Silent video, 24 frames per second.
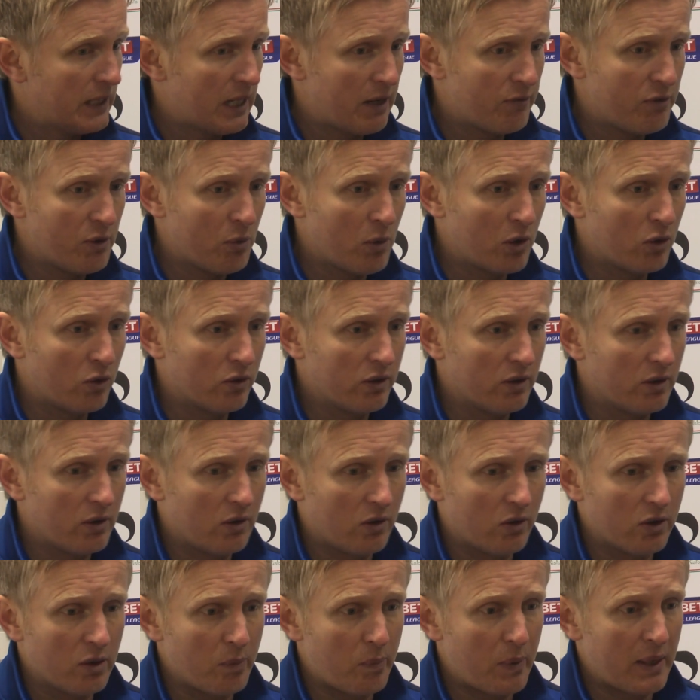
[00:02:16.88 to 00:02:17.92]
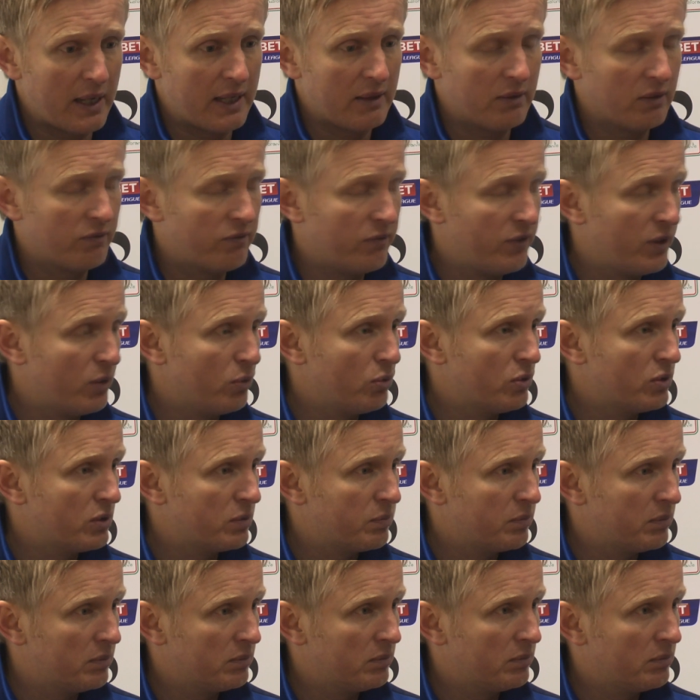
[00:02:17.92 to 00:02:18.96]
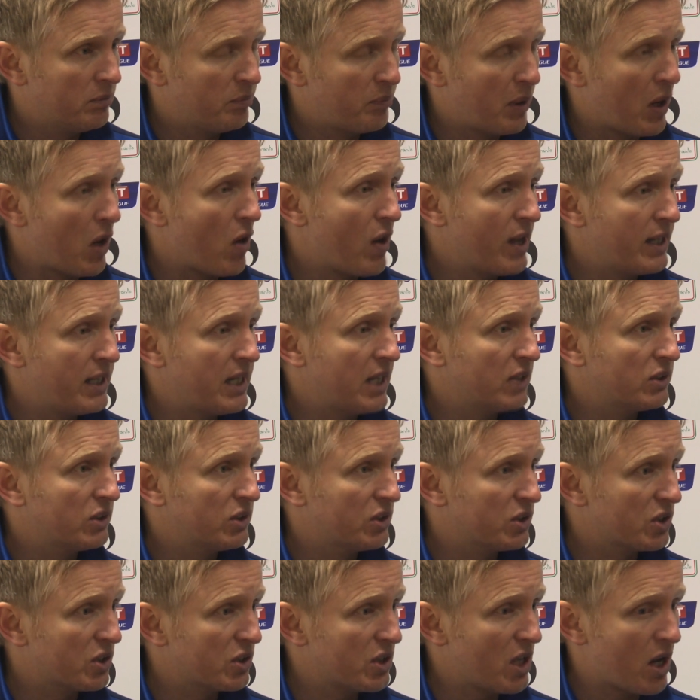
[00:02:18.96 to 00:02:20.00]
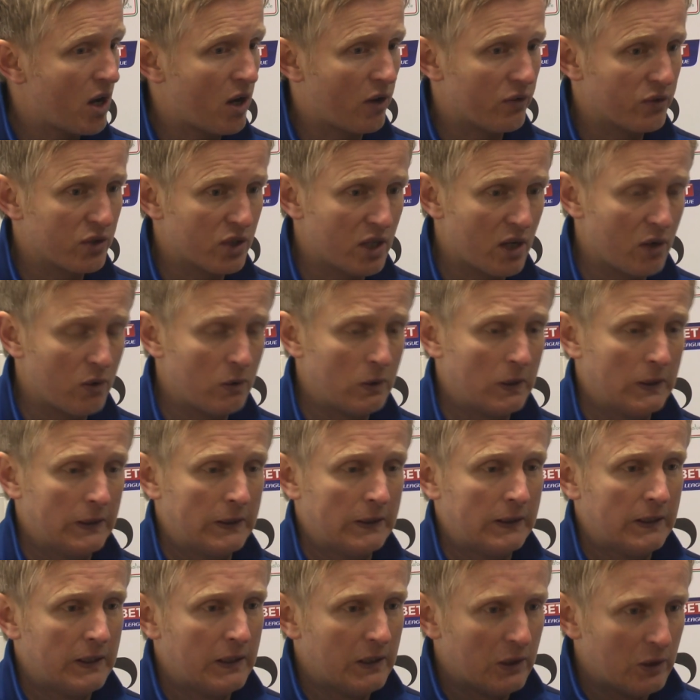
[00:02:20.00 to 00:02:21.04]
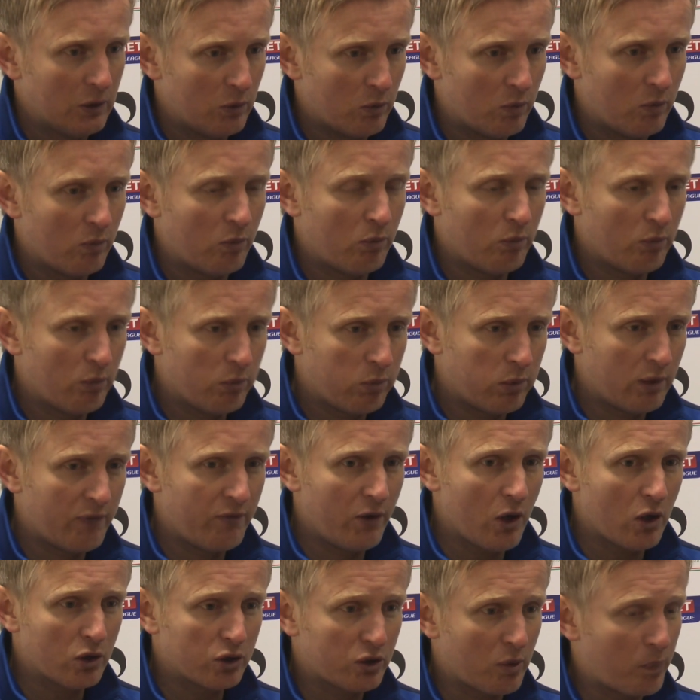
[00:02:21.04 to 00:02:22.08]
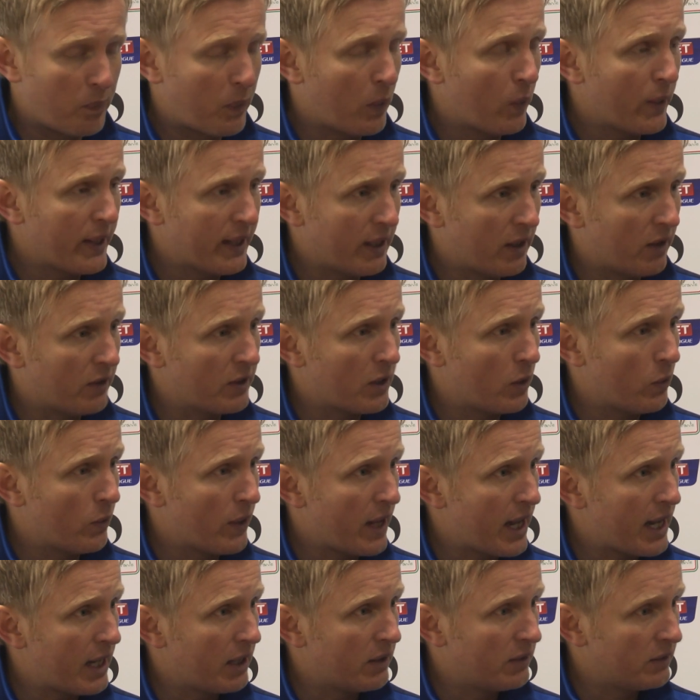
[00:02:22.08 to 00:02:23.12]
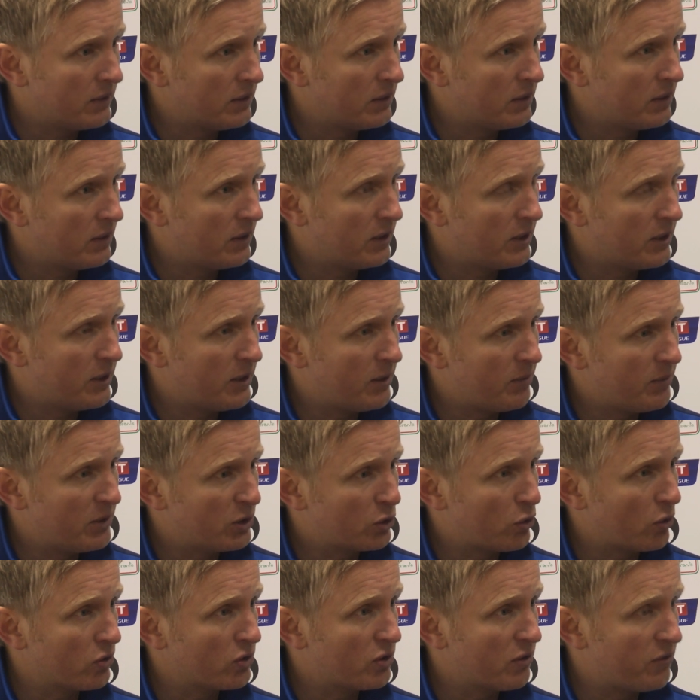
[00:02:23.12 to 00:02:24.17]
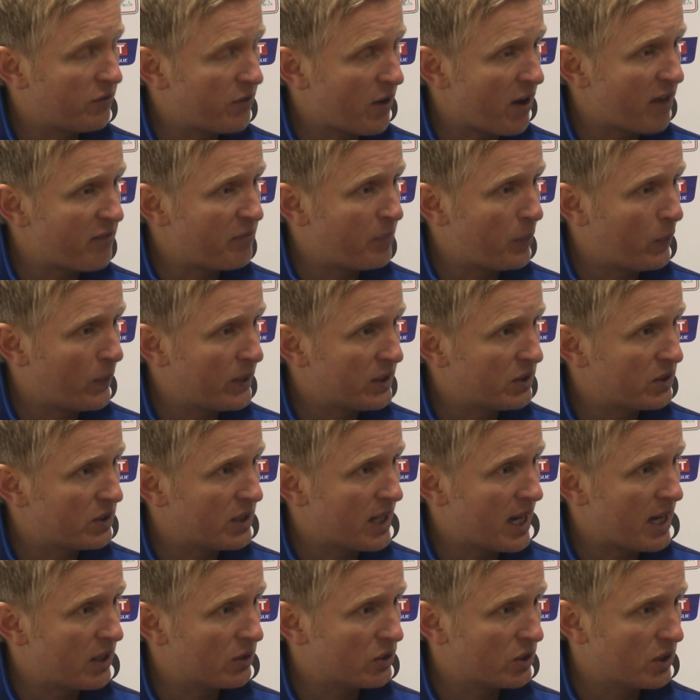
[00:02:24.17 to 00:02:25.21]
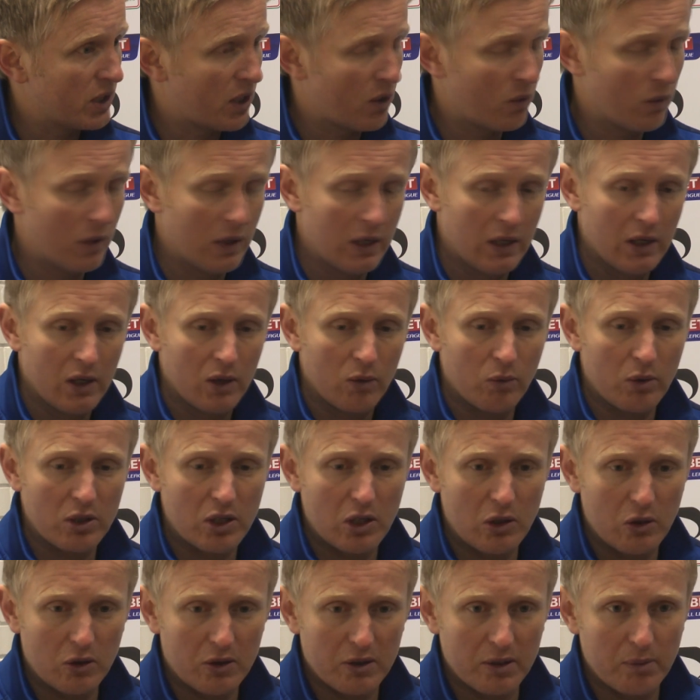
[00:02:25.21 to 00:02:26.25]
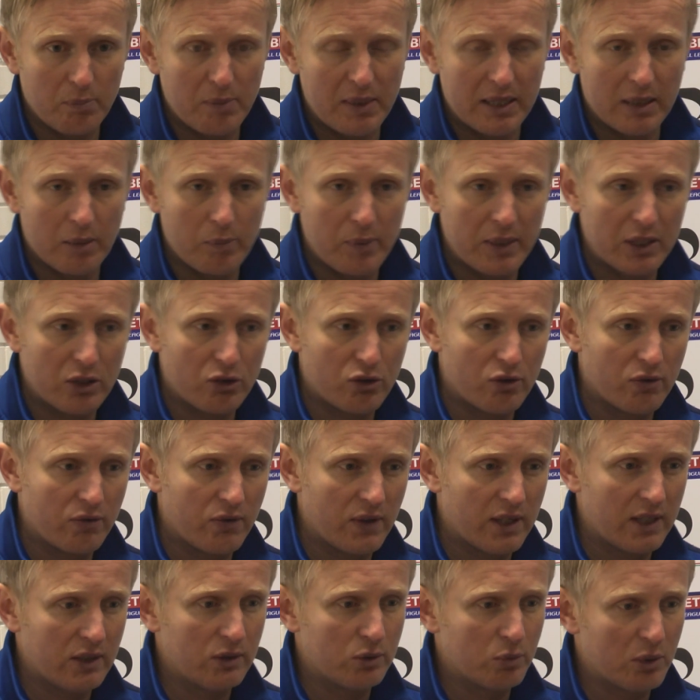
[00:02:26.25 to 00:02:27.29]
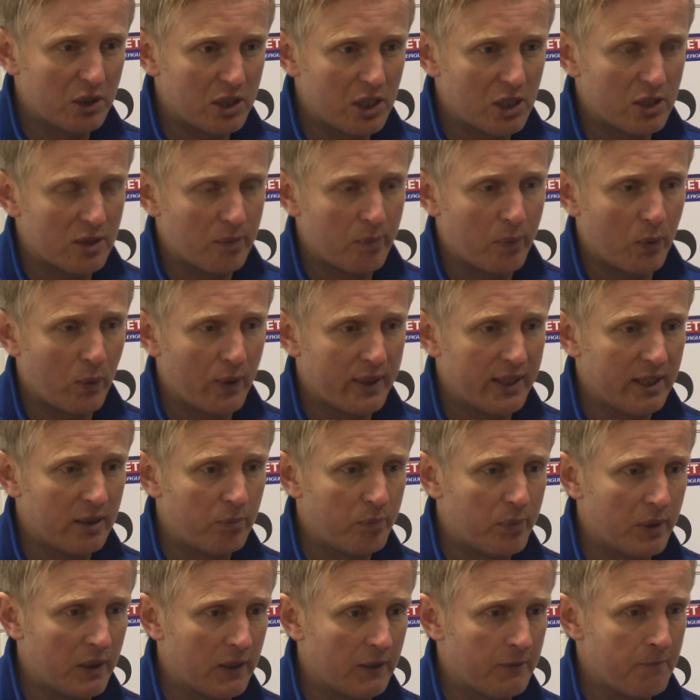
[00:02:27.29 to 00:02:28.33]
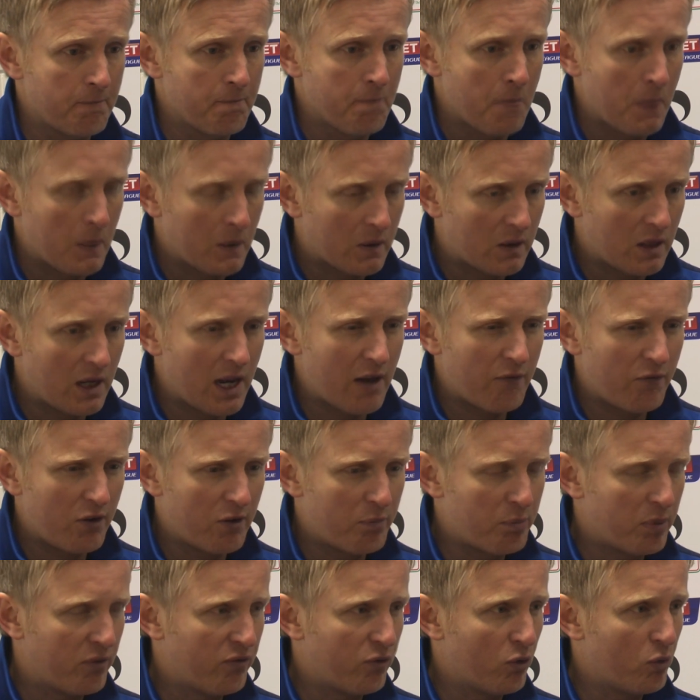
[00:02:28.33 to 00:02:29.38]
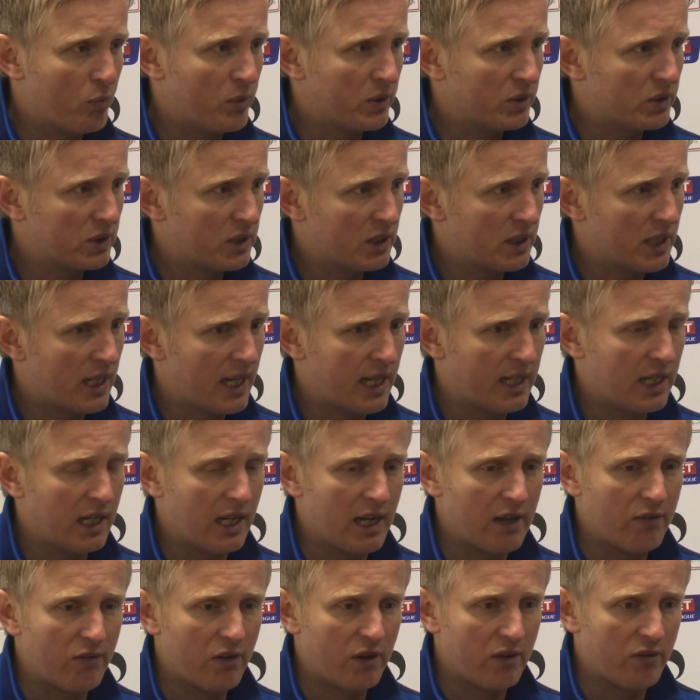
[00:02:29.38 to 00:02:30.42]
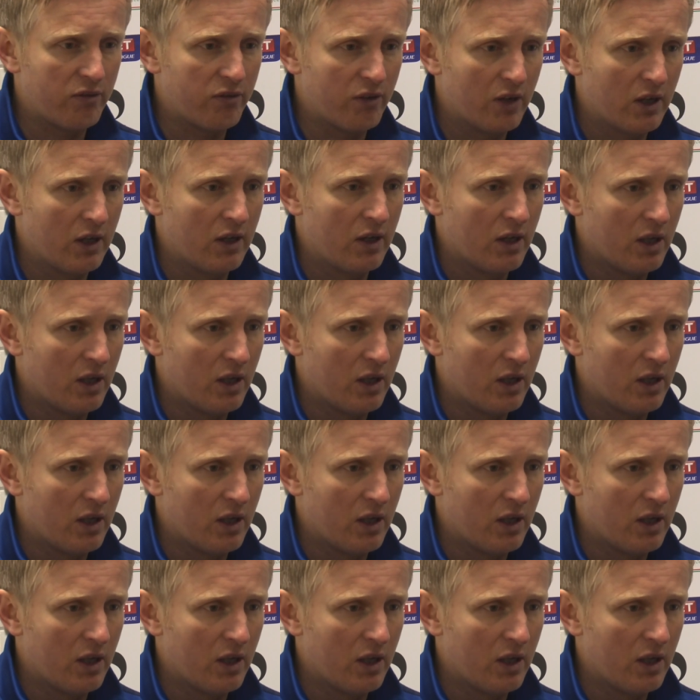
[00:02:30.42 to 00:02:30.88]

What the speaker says: on the playing field's behind us as a staff. So we've lost a point, I know that. It's gone to 5 points now, so when you look at the bigger picture of things, we're disappointed, but the level of performance today and the level of